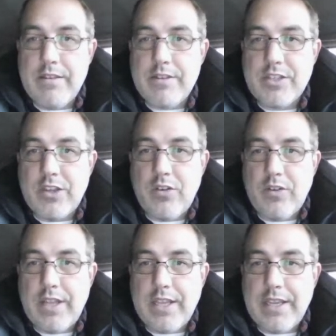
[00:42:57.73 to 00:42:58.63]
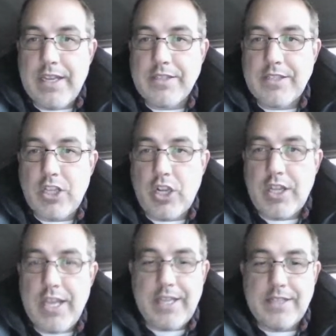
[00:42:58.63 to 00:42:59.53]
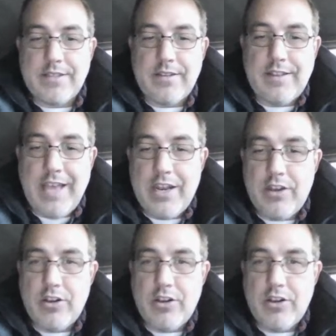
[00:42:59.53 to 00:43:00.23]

So like it doesn't look like it's that